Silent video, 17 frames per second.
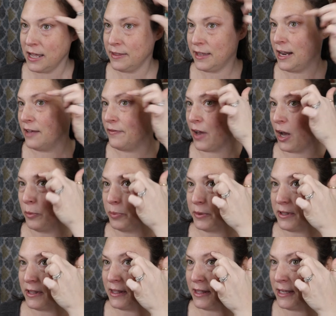that have
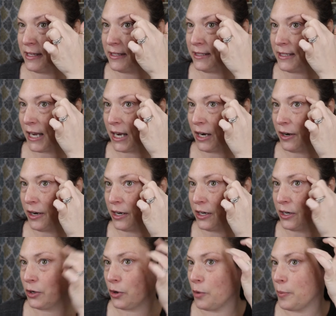helped this area
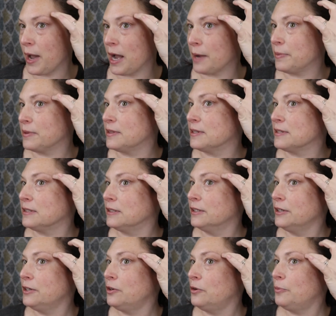to grow back. But this
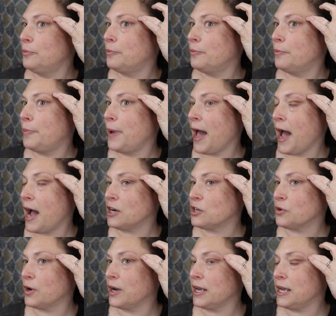little patch right